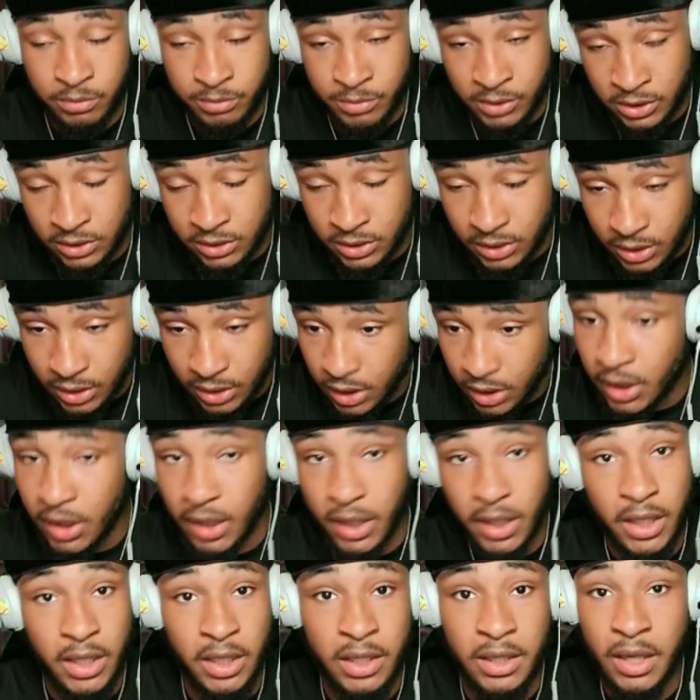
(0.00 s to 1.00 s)
But
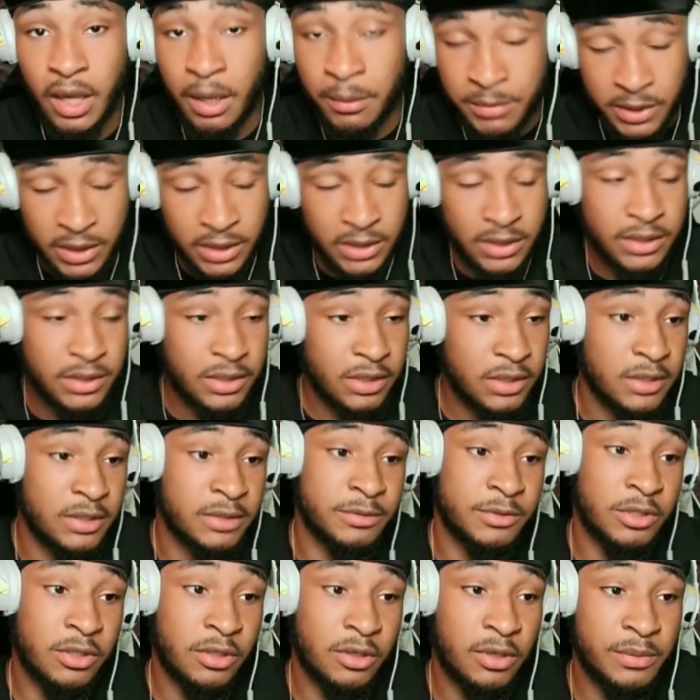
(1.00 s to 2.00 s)
hey, I'm getting it done.
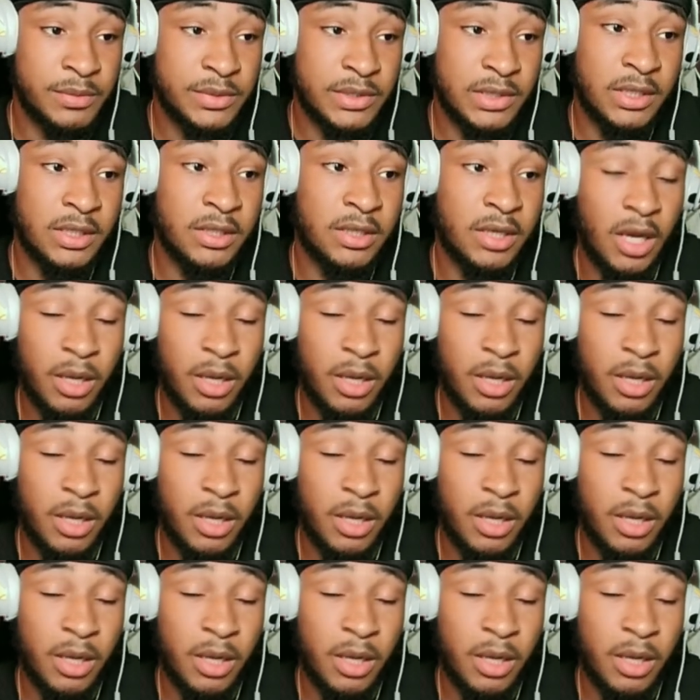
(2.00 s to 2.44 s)
You know what I'm saying?